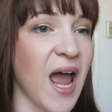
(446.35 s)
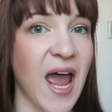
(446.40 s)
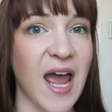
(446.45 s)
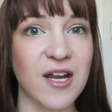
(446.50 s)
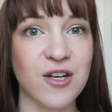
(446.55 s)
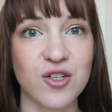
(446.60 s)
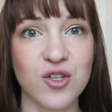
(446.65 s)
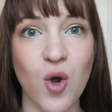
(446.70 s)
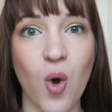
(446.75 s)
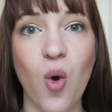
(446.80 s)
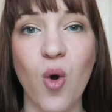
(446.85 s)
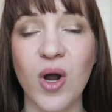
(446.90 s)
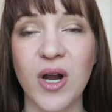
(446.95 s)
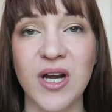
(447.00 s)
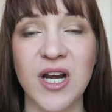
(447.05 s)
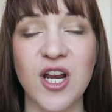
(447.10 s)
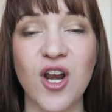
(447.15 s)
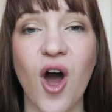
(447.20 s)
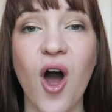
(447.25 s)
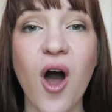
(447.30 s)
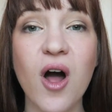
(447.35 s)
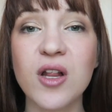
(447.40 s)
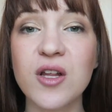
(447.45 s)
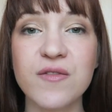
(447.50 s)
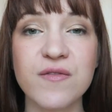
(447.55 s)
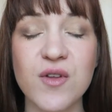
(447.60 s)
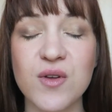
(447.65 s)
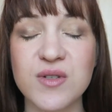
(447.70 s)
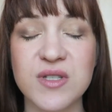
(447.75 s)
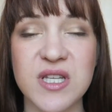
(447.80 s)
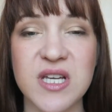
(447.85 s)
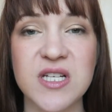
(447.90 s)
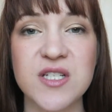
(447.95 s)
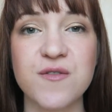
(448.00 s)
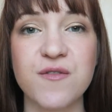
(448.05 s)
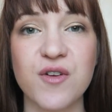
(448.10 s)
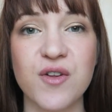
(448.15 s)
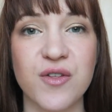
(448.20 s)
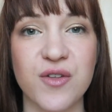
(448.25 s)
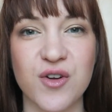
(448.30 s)
and corn and all of those
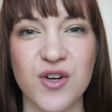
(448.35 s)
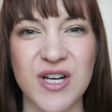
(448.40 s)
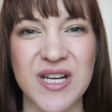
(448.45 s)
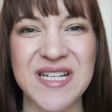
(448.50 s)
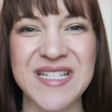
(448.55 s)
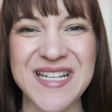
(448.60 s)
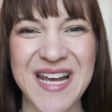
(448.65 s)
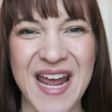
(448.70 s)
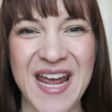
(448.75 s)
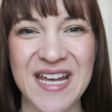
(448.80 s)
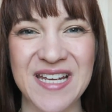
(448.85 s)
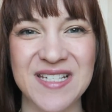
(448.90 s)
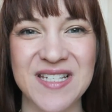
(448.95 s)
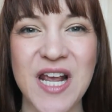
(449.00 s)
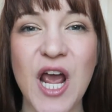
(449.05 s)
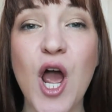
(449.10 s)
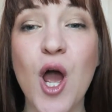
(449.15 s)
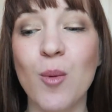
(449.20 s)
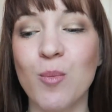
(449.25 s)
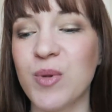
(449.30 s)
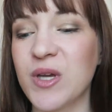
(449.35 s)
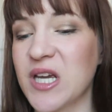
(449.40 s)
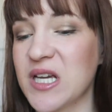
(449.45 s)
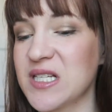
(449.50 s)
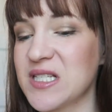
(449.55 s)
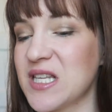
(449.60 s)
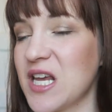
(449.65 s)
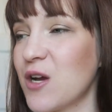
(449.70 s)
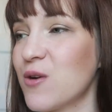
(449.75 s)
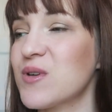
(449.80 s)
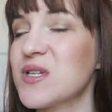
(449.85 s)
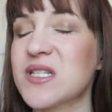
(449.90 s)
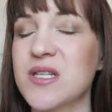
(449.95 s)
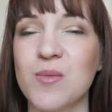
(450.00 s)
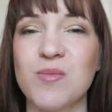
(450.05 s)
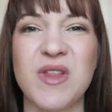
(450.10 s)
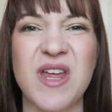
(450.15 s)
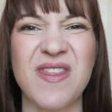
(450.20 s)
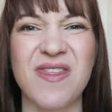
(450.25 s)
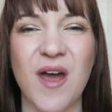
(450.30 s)
things for 30 days because they were
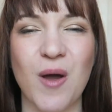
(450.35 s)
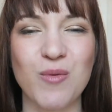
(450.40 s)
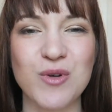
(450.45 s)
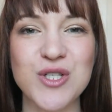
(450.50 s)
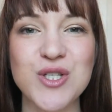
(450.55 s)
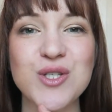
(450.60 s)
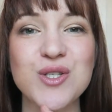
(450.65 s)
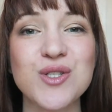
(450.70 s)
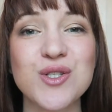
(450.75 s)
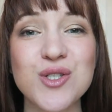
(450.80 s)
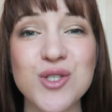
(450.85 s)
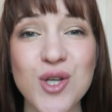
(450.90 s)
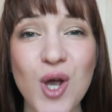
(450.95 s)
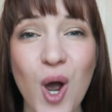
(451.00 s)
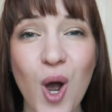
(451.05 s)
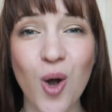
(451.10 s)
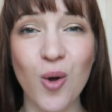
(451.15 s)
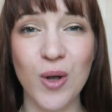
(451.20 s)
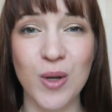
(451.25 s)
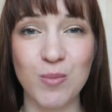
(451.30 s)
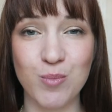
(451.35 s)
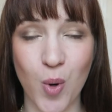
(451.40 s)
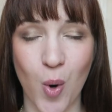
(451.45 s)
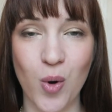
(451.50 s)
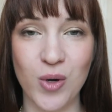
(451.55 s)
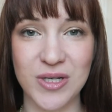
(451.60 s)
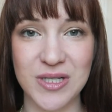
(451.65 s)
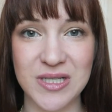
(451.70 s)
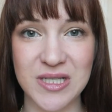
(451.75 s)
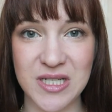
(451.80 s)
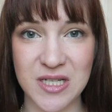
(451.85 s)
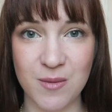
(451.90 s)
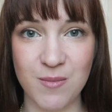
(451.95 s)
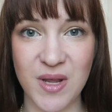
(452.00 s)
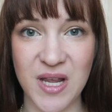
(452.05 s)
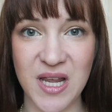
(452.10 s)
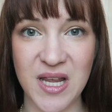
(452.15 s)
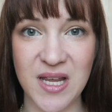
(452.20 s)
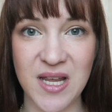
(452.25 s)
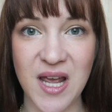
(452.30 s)
something that was so important to
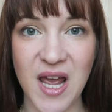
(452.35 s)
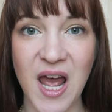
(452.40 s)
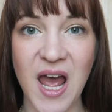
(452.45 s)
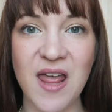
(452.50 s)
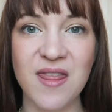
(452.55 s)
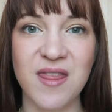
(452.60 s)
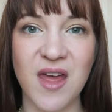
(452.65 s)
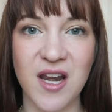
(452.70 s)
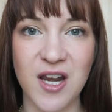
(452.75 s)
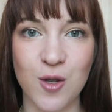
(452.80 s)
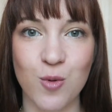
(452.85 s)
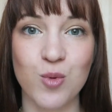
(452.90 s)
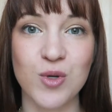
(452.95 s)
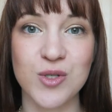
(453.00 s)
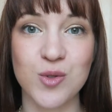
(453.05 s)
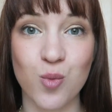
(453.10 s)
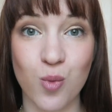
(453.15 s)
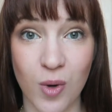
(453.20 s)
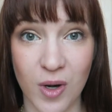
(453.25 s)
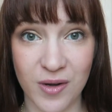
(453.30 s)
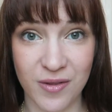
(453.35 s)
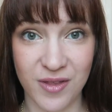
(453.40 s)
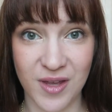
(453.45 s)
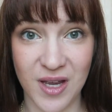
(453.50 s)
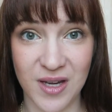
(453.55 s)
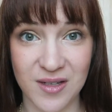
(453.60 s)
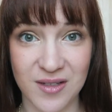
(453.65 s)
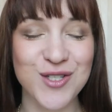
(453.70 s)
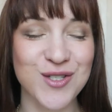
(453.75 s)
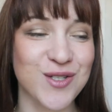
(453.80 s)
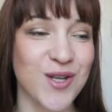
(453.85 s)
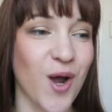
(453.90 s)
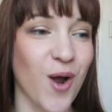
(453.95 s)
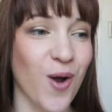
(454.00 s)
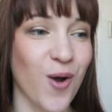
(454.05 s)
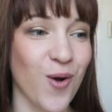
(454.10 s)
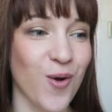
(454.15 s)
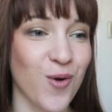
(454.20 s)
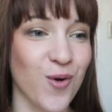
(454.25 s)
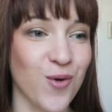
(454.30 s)
me that it was worth it.
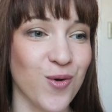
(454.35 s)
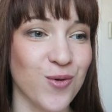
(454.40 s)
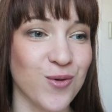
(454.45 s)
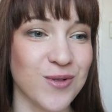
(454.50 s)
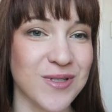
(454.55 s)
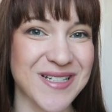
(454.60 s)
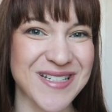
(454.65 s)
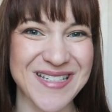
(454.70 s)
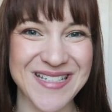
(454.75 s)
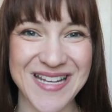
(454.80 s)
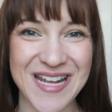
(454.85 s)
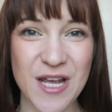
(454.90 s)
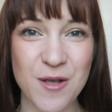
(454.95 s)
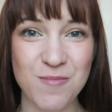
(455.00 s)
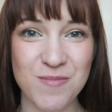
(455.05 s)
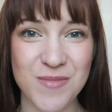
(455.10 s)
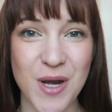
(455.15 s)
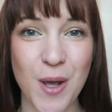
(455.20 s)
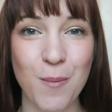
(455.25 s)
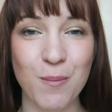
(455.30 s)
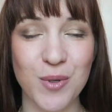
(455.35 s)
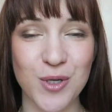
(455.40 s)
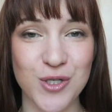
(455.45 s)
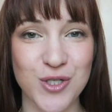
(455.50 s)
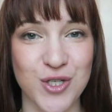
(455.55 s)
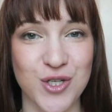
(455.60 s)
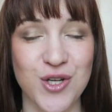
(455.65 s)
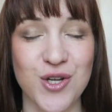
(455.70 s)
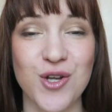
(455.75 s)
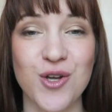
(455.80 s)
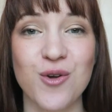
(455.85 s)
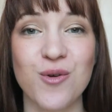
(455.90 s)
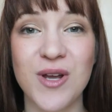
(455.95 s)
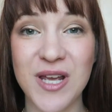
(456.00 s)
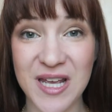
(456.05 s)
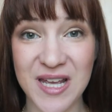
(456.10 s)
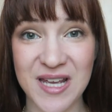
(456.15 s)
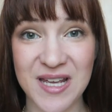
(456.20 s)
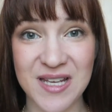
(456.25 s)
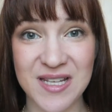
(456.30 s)
So tip number 2
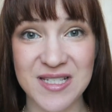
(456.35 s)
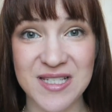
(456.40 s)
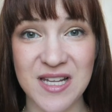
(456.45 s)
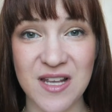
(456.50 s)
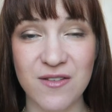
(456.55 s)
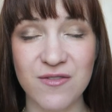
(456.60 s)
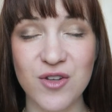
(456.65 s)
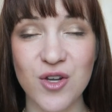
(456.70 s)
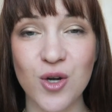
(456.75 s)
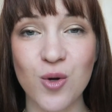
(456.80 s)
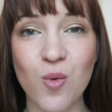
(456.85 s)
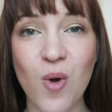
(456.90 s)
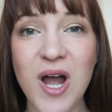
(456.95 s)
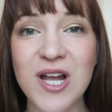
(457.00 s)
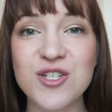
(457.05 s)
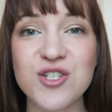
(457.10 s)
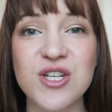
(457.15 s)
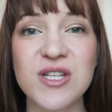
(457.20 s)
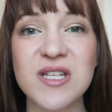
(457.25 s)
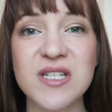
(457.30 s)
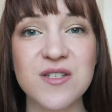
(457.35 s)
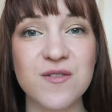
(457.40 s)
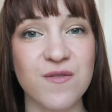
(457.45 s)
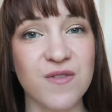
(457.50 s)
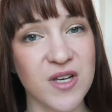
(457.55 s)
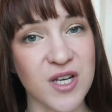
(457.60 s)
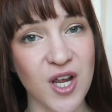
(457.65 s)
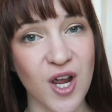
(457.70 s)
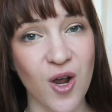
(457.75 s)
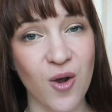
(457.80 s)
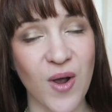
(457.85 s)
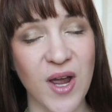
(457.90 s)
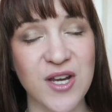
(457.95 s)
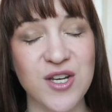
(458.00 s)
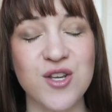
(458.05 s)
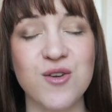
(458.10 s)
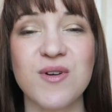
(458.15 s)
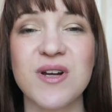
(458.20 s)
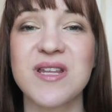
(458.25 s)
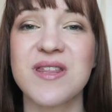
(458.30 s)
is if you're watching this video
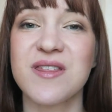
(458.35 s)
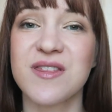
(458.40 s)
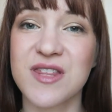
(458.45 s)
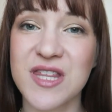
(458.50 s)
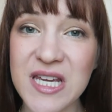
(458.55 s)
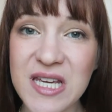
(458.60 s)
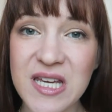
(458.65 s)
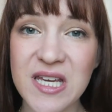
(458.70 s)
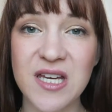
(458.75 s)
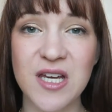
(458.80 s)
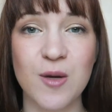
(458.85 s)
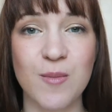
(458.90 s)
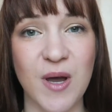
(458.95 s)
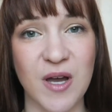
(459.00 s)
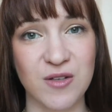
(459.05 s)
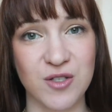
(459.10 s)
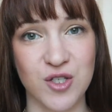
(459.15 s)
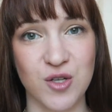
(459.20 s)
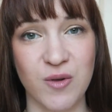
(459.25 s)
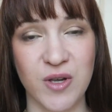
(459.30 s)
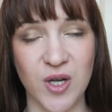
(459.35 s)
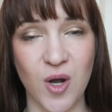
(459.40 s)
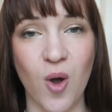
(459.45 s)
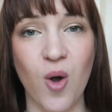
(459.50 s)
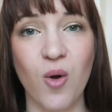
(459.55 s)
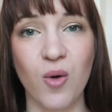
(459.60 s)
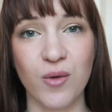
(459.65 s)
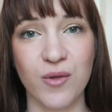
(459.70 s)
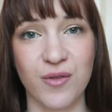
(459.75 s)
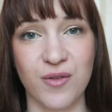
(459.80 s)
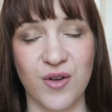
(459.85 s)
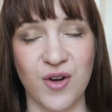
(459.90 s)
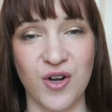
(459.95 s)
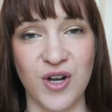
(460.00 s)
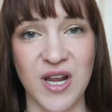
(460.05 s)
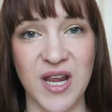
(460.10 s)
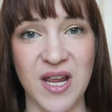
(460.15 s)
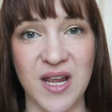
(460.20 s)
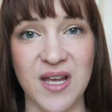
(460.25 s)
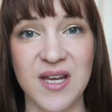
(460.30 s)
and you are thinking about doing a
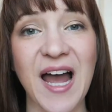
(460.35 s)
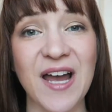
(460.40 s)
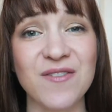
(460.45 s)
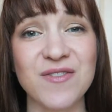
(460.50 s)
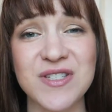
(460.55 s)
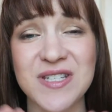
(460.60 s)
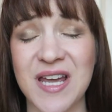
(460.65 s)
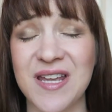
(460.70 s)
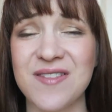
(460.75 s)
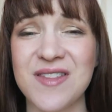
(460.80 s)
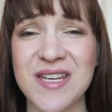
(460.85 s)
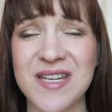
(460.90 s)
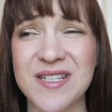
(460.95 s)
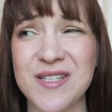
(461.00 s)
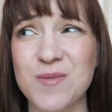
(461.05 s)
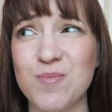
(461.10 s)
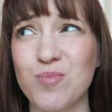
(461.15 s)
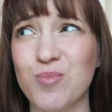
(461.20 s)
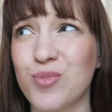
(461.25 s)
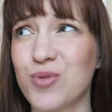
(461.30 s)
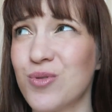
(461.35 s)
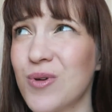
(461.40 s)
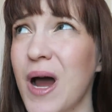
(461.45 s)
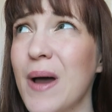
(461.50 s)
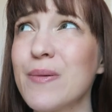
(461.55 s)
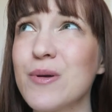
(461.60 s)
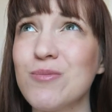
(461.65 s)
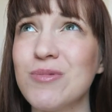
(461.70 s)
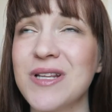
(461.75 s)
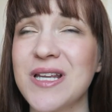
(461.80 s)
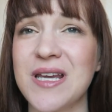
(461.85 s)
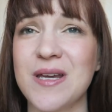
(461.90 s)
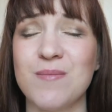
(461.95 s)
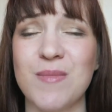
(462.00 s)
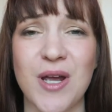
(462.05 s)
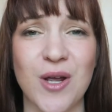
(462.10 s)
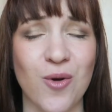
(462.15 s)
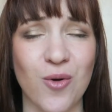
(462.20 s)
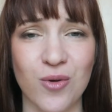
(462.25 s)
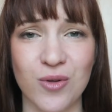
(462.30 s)
Whole30, I've said this probably in
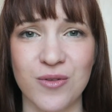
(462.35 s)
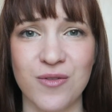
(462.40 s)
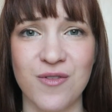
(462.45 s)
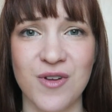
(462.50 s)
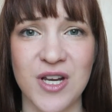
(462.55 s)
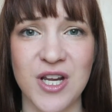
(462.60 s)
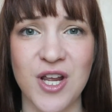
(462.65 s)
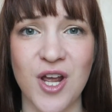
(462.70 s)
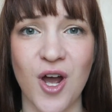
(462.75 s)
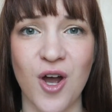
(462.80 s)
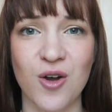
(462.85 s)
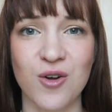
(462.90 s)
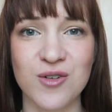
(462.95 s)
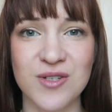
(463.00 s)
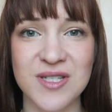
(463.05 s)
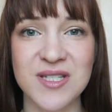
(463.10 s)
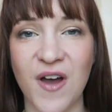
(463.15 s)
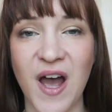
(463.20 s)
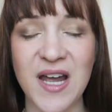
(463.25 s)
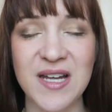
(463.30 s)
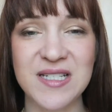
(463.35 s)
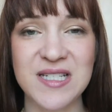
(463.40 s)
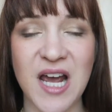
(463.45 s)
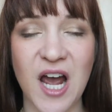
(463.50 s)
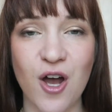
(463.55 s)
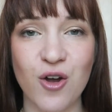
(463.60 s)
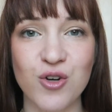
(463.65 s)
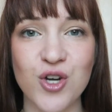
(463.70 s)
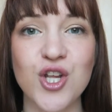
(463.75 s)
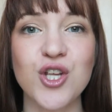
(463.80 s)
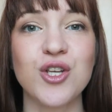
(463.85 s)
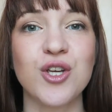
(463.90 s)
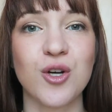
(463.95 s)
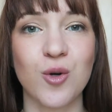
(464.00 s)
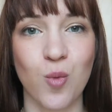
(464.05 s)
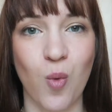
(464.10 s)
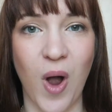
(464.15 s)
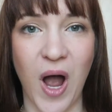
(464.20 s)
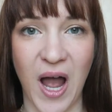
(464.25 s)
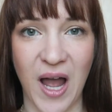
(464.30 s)
my old videos, find out
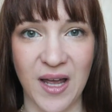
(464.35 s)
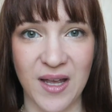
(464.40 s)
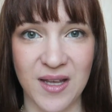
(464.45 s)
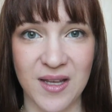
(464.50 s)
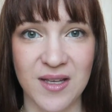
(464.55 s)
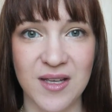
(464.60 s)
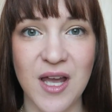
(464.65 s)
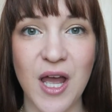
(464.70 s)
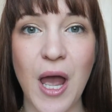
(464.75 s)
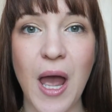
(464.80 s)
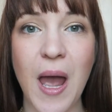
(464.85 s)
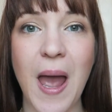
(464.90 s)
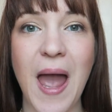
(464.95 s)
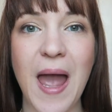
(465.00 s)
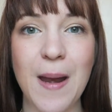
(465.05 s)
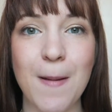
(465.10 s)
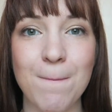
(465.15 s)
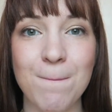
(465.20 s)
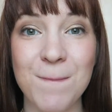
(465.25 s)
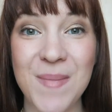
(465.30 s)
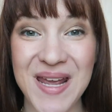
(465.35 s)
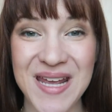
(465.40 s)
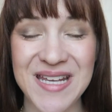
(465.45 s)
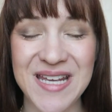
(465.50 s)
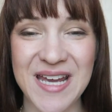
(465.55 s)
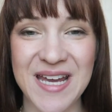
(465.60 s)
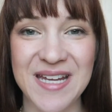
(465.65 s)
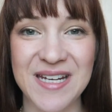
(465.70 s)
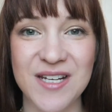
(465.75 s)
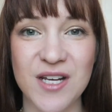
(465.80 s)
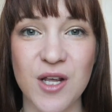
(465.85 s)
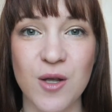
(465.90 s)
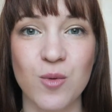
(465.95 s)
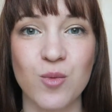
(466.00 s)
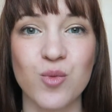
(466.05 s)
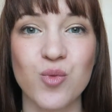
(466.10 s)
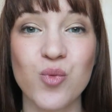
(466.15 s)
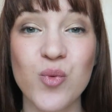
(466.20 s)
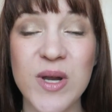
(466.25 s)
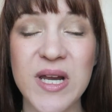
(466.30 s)
your why and make it
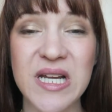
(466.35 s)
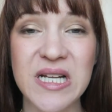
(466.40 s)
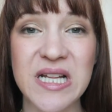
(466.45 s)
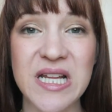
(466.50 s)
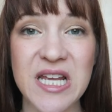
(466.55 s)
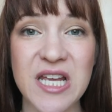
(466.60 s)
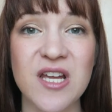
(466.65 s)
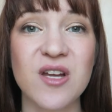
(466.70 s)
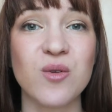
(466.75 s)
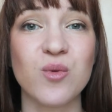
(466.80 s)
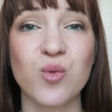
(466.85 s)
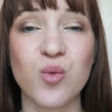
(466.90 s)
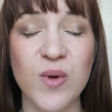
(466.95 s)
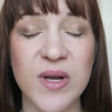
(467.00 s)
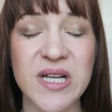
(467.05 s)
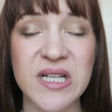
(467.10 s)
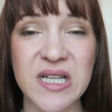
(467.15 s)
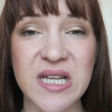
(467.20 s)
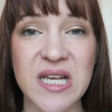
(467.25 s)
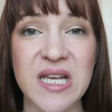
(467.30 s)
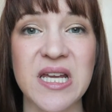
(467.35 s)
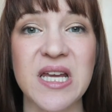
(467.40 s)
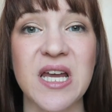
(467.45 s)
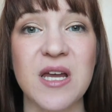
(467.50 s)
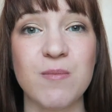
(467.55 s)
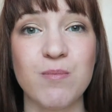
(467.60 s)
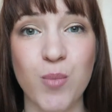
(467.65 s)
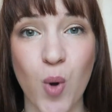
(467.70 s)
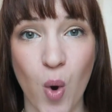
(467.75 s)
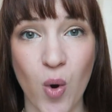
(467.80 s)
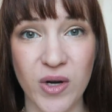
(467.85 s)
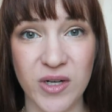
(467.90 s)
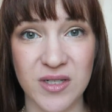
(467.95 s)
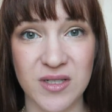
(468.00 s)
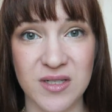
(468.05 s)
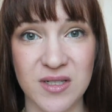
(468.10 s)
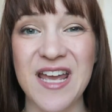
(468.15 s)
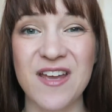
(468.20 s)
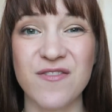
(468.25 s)
really, really important.